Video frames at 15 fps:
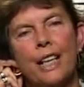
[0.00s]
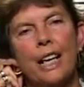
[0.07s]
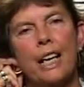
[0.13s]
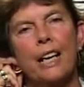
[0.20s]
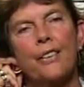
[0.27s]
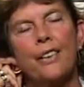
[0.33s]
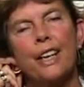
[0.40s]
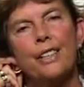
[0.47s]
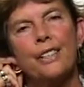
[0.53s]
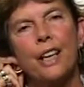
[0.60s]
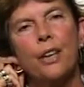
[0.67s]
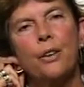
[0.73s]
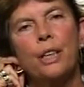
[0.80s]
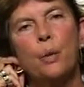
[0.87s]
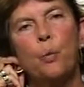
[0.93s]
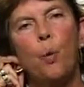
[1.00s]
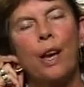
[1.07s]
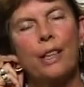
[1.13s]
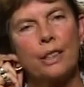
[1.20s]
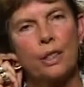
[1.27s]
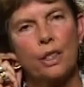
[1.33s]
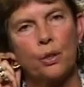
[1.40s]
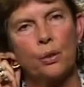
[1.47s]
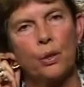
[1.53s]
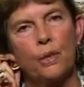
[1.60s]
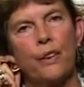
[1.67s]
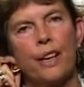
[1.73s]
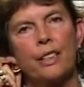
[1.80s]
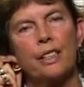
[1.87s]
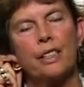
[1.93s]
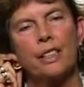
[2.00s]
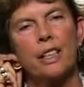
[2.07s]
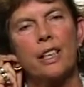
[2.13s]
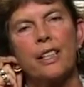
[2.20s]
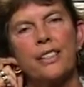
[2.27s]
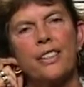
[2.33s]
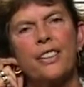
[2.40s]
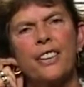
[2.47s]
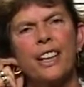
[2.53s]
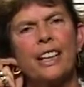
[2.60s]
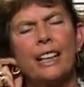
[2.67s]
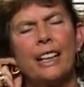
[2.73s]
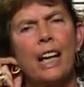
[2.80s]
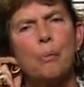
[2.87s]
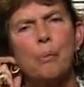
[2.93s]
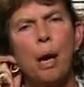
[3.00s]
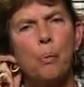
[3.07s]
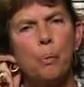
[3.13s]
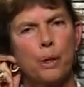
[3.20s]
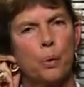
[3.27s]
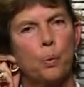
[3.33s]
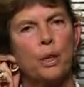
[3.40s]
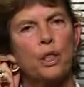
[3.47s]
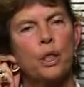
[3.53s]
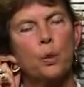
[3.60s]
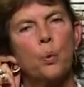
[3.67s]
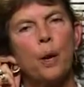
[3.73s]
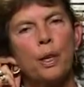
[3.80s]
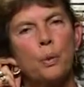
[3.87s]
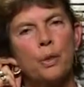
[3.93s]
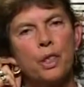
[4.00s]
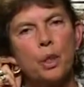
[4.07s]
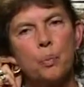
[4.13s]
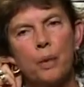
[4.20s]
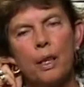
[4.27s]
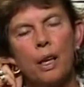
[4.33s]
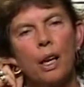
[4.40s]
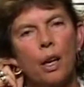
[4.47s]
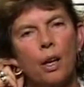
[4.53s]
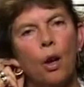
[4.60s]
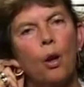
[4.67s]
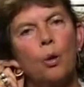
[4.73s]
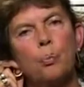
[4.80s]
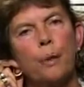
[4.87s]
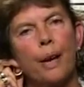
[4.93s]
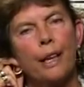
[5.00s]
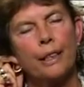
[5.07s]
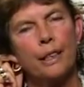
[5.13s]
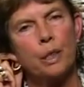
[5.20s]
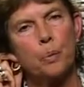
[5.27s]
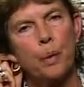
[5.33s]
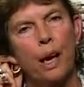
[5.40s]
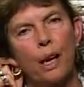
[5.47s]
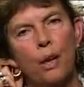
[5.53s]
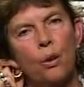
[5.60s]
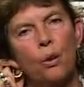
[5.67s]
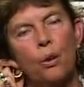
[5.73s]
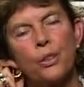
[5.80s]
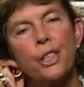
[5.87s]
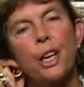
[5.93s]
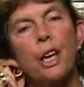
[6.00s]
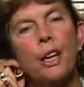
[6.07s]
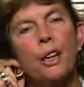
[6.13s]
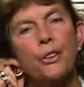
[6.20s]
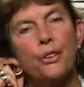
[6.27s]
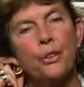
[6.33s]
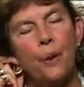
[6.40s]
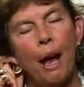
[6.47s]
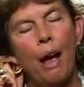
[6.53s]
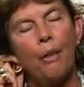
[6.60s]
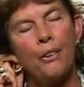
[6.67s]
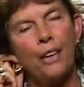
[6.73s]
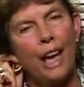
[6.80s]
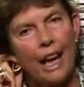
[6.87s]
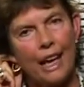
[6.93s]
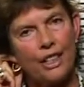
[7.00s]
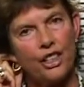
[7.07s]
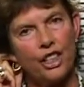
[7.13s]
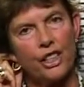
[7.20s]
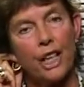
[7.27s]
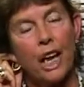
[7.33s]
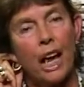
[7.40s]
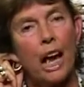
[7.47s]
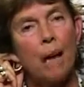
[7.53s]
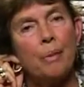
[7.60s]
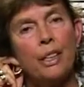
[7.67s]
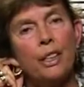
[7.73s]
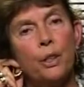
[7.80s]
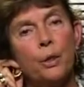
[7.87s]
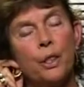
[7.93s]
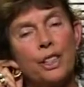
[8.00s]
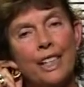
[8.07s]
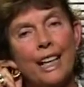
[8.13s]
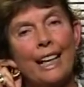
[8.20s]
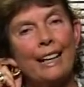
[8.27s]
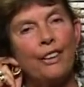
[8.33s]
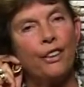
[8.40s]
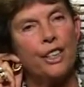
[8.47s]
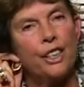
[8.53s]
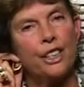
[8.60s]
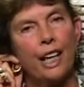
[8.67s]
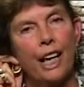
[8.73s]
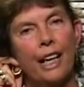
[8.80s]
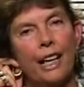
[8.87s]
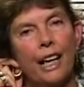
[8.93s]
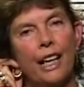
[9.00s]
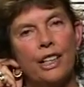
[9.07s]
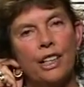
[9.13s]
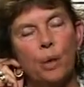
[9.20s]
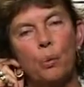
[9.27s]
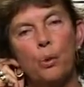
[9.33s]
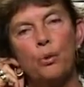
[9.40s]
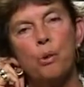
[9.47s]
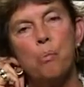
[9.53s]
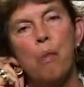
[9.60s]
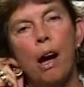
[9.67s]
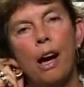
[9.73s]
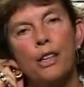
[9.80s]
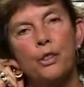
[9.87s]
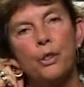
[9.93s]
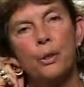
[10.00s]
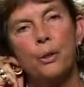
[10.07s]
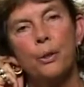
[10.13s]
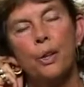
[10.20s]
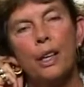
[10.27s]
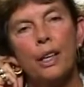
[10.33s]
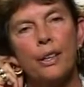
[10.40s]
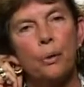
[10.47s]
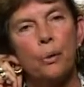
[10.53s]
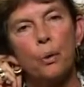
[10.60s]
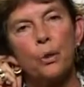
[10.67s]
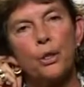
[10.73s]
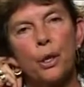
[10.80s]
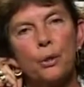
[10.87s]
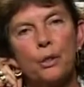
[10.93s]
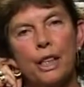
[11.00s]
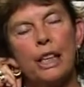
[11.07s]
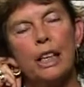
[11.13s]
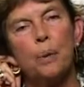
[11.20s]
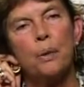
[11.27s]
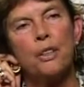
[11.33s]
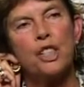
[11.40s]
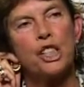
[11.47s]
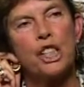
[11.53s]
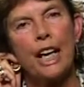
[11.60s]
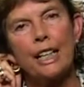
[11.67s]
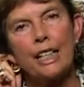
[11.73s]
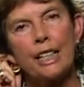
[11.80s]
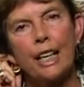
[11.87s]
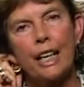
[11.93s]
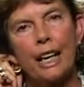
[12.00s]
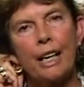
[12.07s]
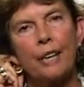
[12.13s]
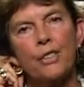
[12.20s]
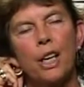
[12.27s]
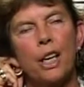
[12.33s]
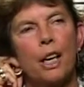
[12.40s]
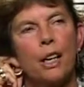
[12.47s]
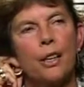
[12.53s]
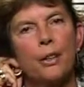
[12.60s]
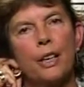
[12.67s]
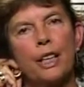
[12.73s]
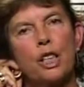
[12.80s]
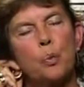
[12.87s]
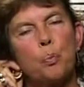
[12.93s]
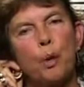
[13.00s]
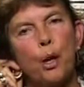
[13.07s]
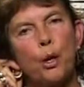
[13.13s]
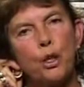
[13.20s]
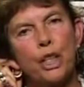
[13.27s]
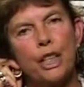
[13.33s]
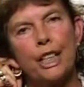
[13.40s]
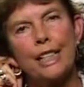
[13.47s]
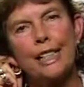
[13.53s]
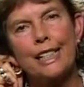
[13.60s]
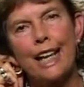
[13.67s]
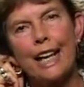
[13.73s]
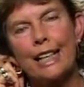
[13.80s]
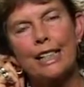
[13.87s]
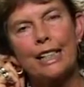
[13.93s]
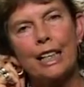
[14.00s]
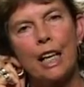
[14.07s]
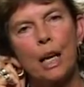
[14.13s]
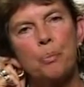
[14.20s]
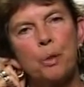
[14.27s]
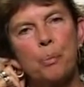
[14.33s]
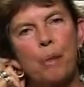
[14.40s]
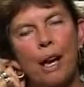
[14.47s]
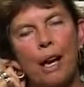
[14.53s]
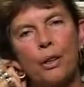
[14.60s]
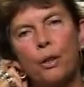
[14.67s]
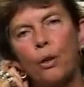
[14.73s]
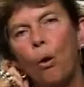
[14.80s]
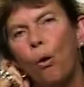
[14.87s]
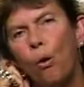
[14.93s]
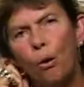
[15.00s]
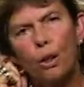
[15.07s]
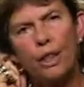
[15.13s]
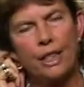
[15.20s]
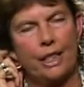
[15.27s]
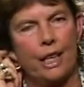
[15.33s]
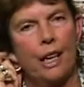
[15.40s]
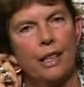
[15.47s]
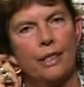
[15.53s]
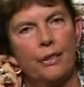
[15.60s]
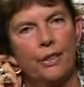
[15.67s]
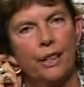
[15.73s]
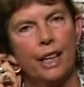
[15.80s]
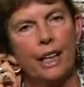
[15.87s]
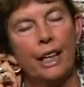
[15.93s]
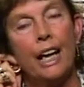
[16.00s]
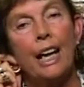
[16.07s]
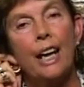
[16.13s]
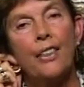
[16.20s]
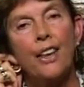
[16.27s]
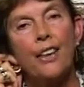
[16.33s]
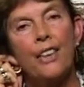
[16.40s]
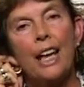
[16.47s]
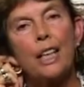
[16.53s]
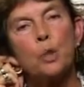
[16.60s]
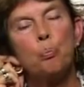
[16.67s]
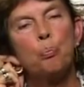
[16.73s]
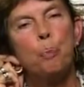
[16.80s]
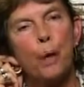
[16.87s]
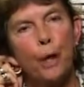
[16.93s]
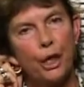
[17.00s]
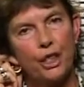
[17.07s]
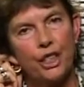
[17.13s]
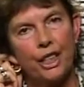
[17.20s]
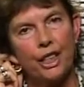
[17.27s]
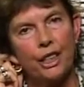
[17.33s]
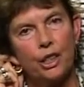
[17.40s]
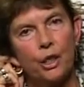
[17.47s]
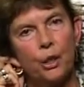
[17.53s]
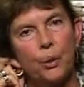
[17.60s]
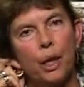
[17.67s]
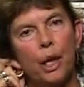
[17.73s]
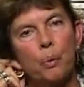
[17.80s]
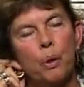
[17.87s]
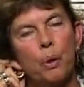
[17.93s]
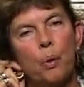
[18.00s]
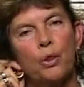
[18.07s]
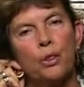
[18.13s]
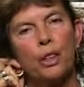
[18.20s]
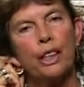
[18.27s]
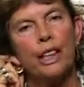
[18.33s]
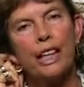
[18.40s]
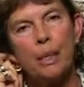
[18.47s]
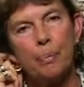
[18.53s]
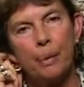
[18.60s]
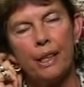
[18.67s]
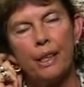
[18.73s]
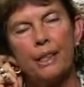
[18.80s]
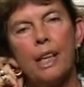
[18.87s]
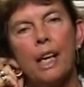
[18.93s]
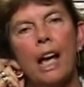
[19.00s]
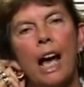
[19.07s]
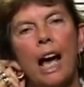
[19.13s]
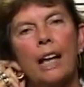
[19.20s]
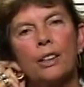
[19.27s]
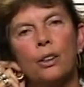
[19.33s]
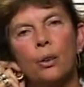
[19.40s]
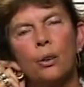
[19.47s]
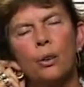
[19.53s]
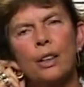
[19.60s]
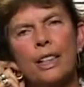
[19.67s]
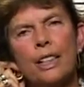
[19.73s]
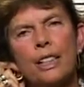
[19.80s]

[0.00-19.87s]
there's only one sort of exercise that they can come up with, which is one which has been long practiced by whores throughout the ages. I mean, you can say in this day and age, I would remind you, they were also dealing with sex slaves, explosion in sex clubs, all this kind of thing, that's burgeoning too, and we want to keep it and all its